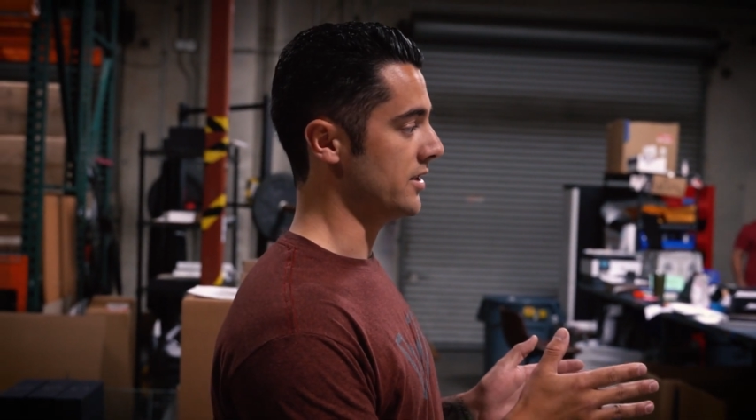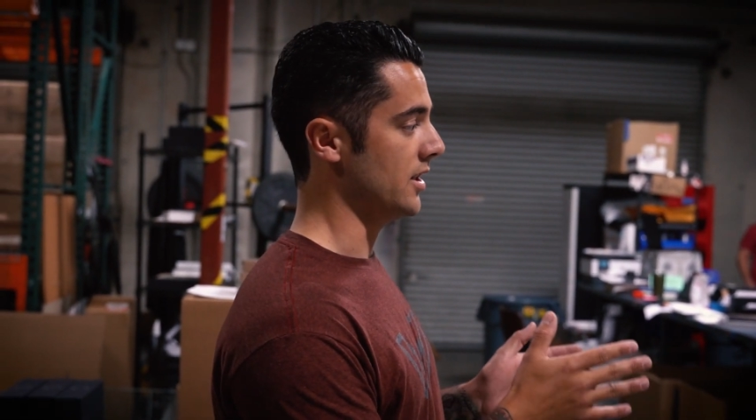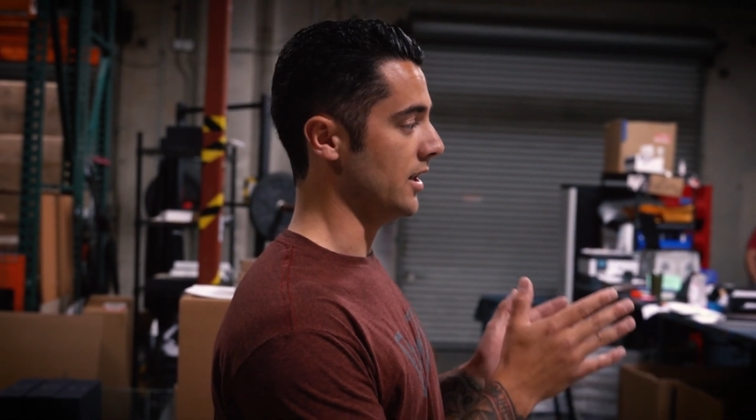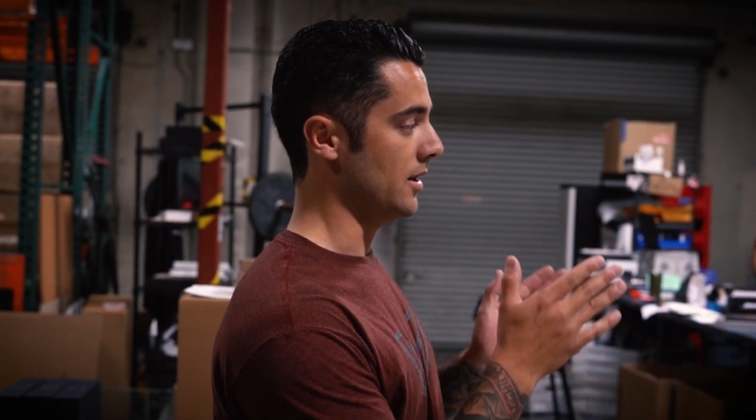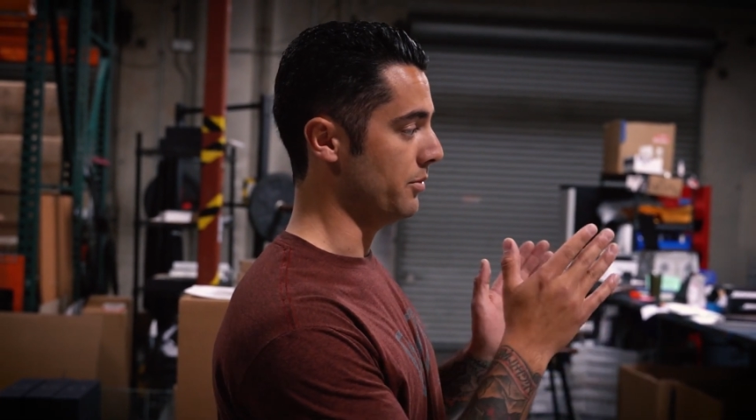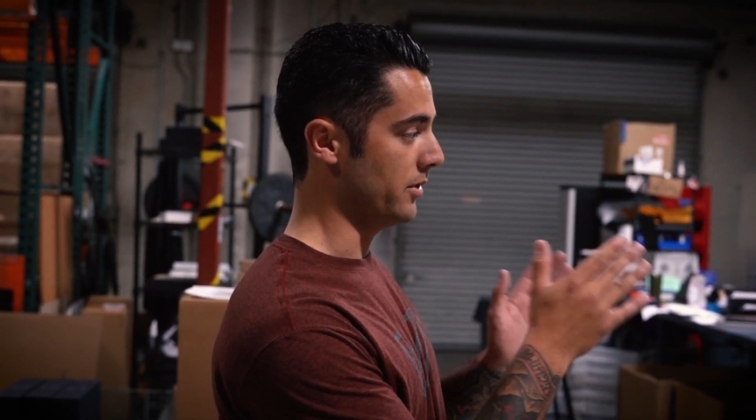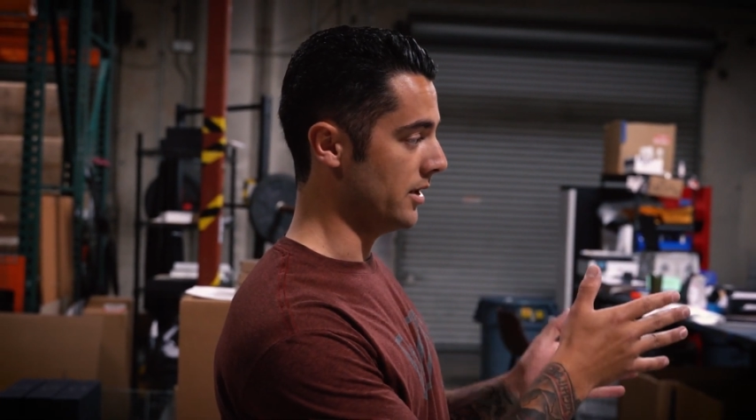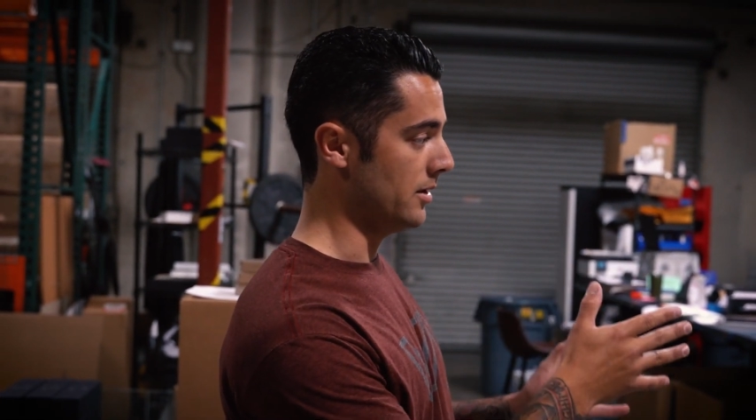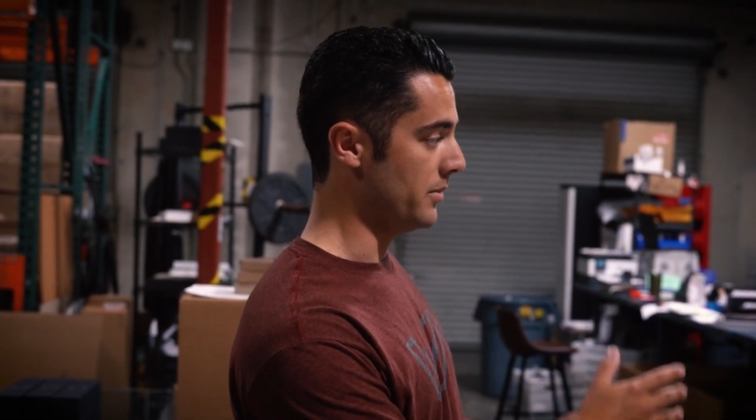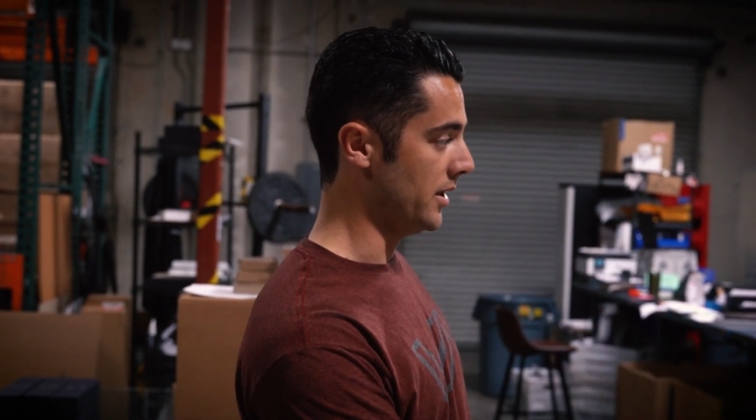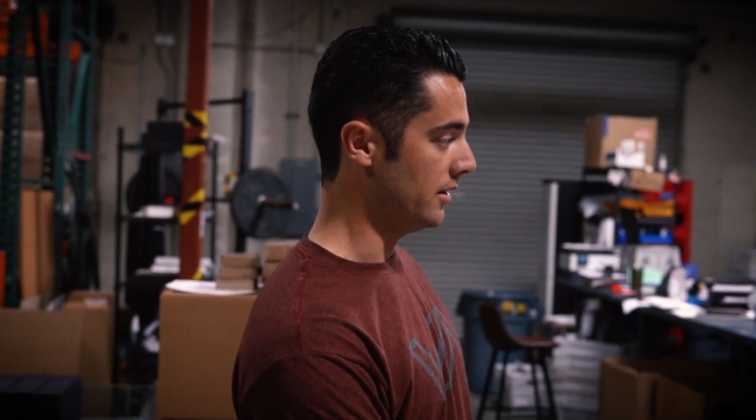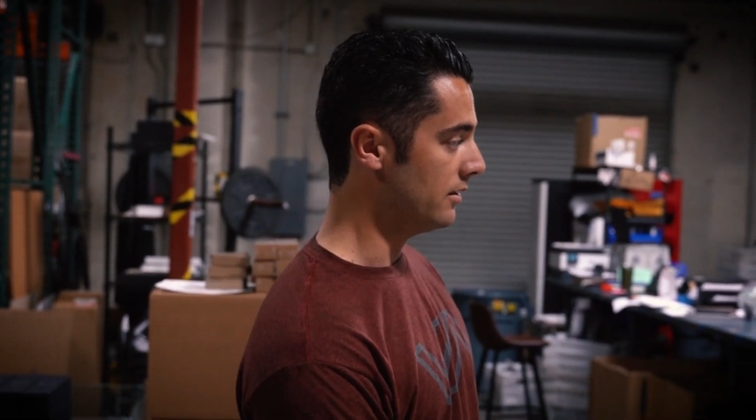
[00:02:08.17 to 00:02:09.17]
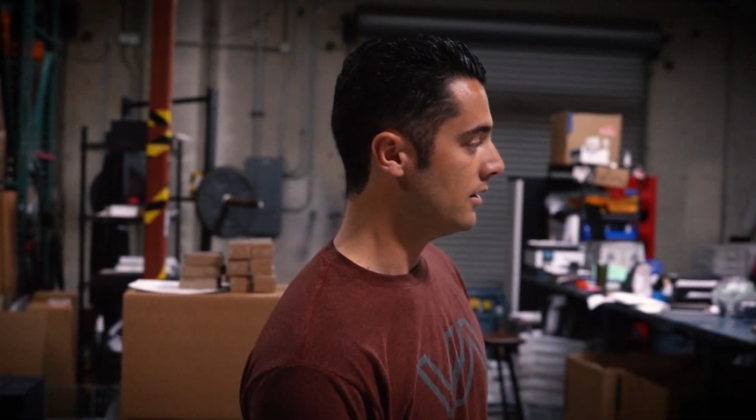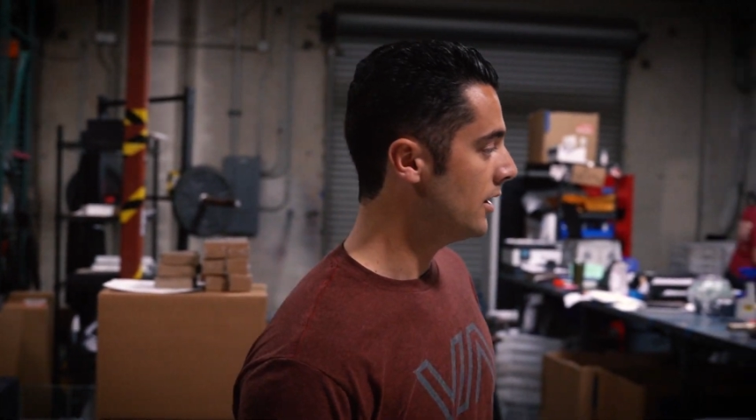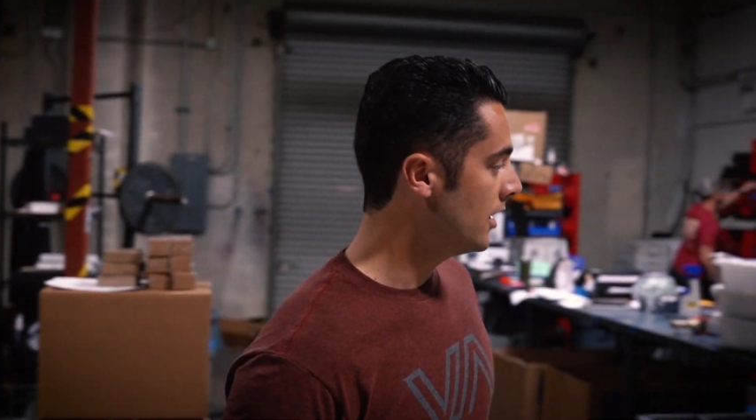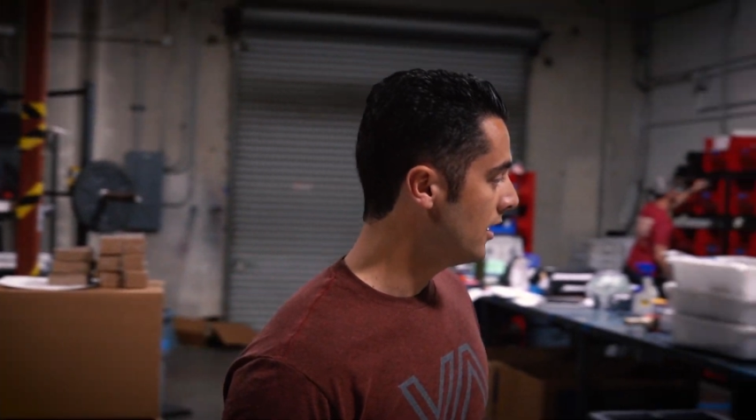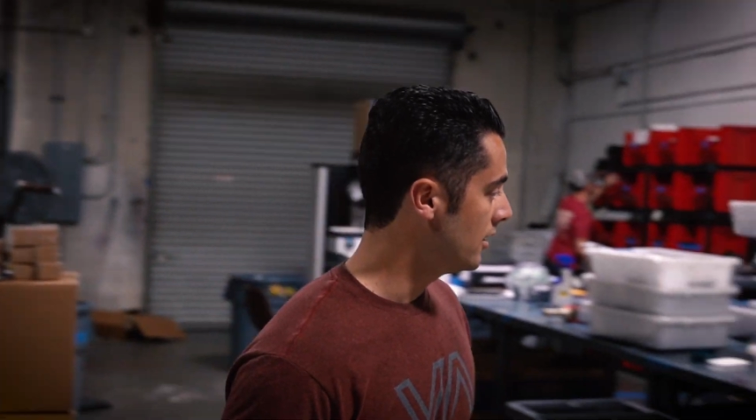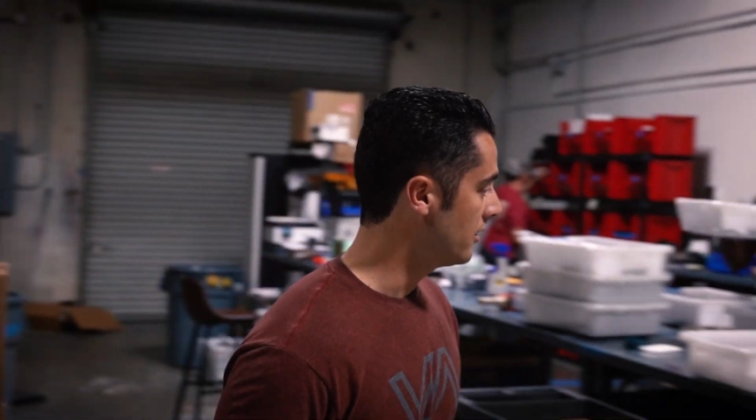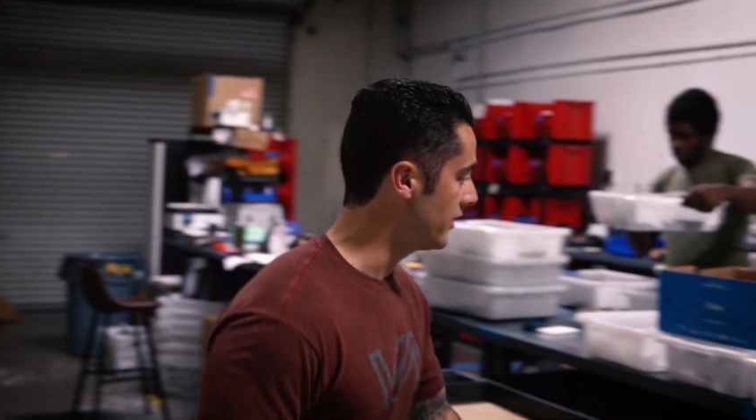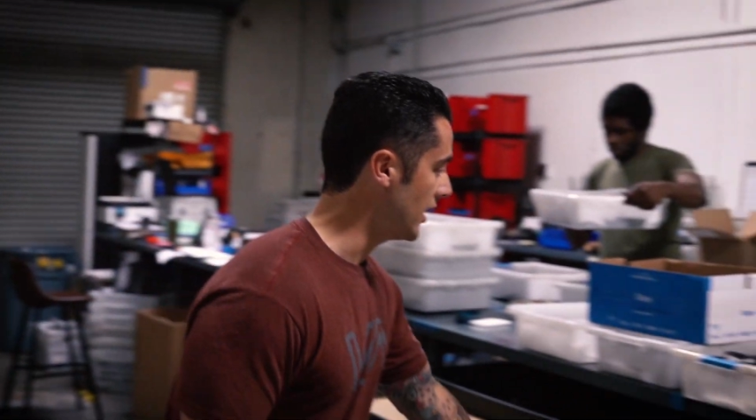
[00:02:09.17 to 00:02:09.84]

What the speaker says: it's going to get put in a bin. You've